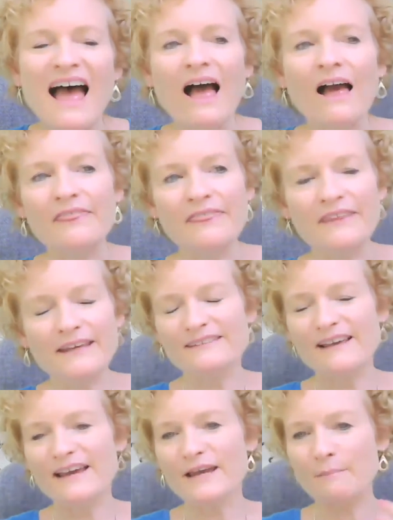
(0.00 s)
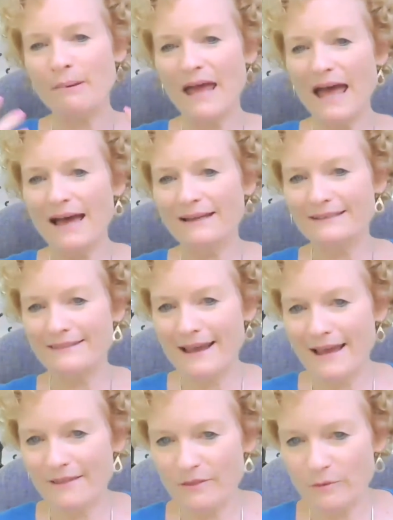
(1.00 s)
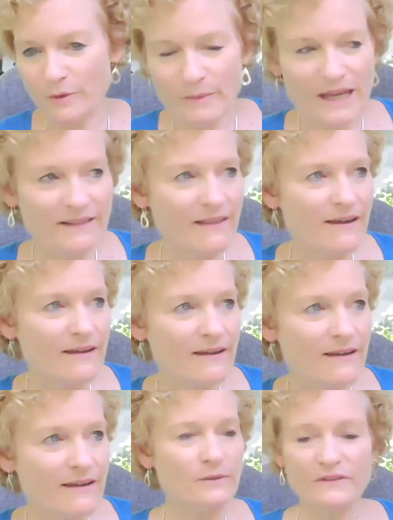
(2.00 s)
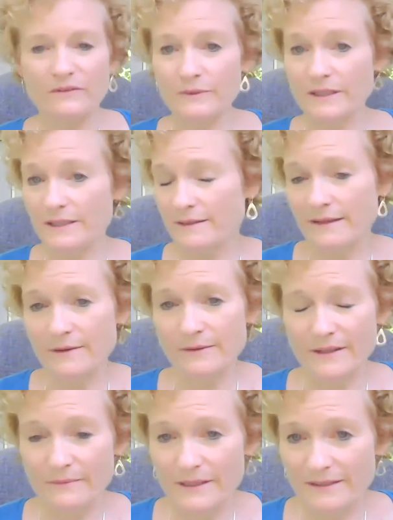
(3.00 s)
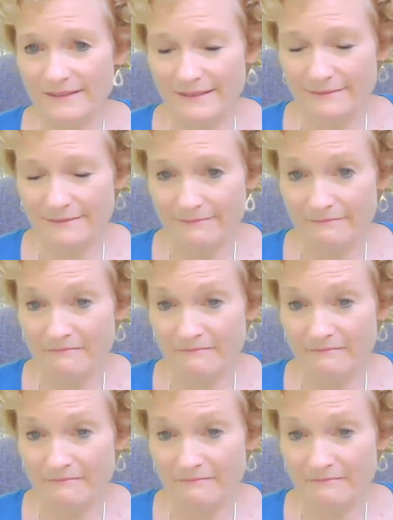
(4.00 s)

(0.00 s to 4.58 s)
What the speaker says: I think as I unpacked that through my life, there was really the only reason,